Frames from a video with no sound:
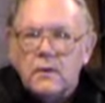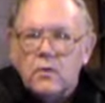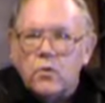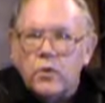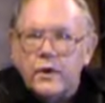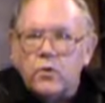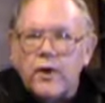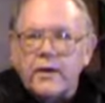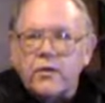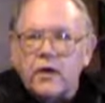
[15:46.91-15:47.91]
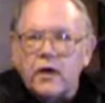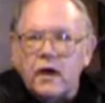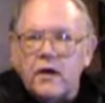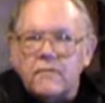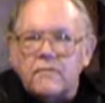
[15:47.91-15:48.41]
real record
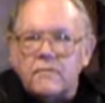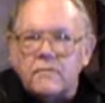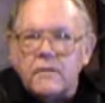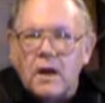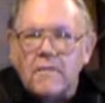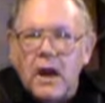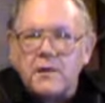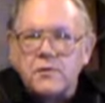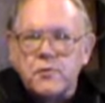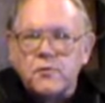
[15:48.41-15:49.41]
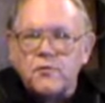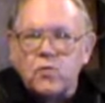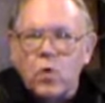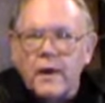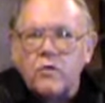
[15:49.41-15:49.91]
of apostles
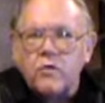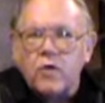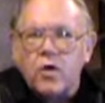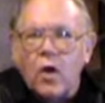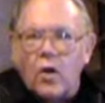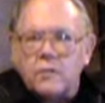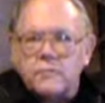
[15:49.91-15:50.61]
going to Gaul?